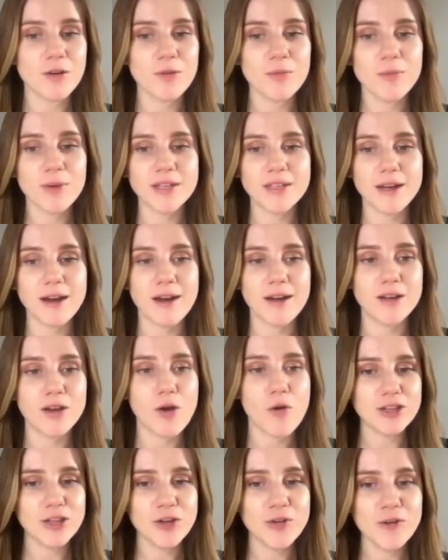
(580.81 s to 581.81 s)
Oh my god.
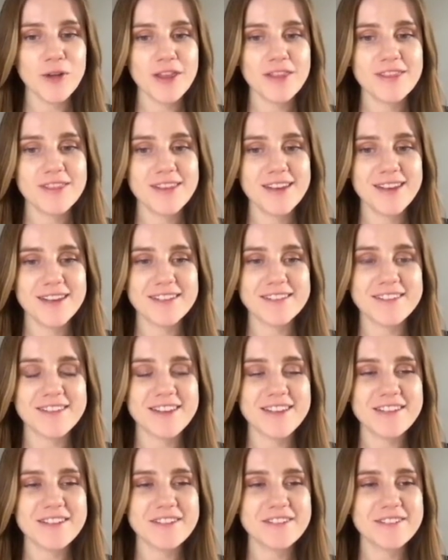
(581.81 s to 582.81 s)
Oh, look at this.
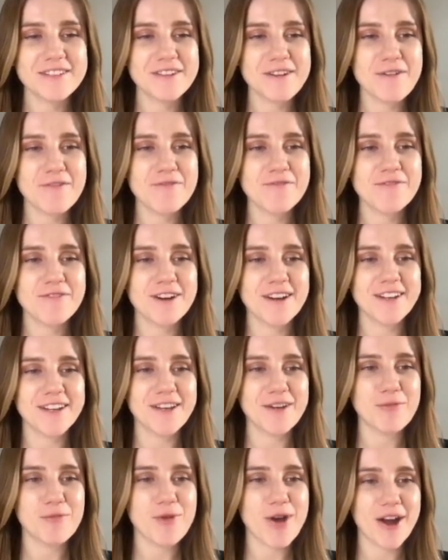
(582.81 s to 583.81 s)
This is so
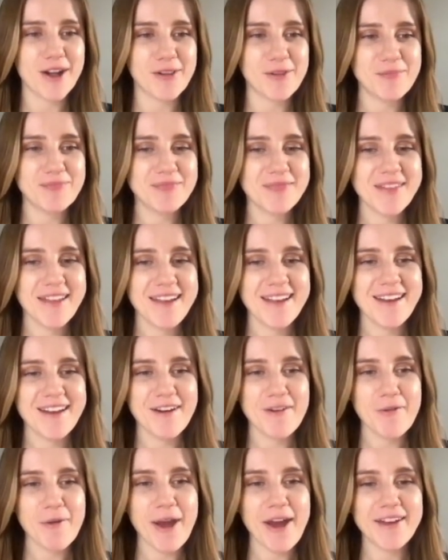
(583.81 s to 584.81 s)
funny. Well,
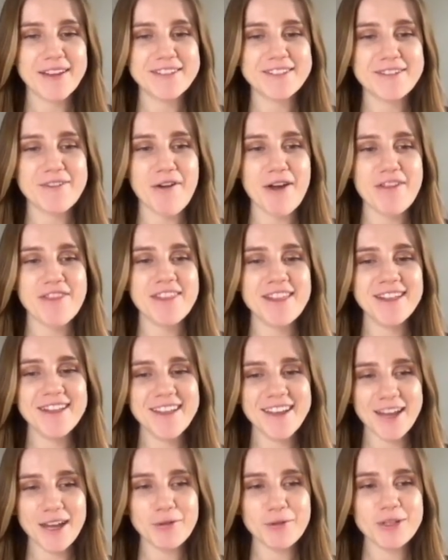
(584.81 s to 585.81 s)
Okay, so I
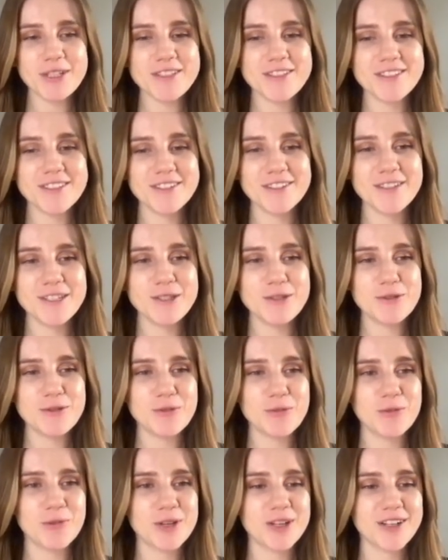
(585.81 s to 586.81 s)
think Canva still needs
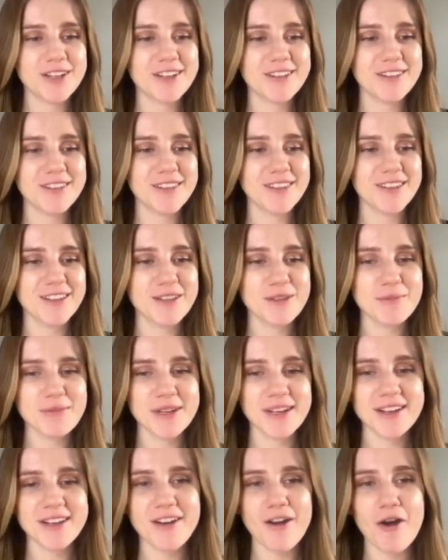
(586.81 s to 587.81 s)
to work a little
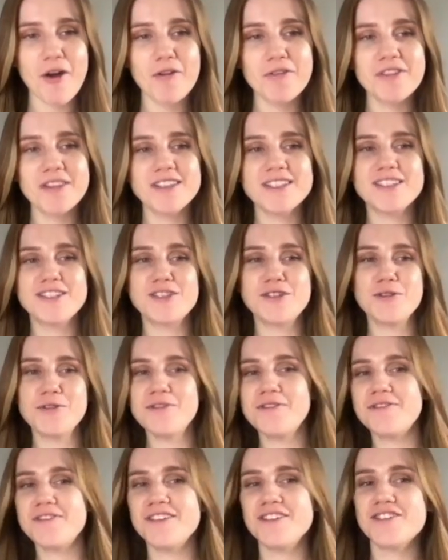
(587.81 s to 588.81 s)
bit on these
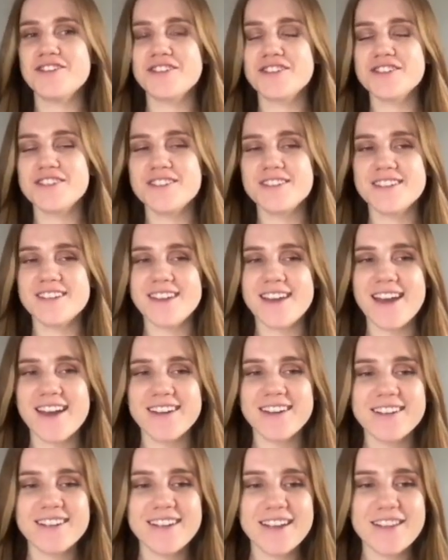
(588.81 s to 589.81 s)
two features, the
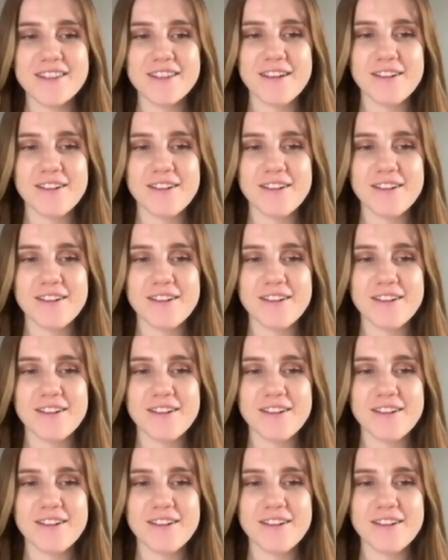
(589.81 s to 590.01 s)
edit and the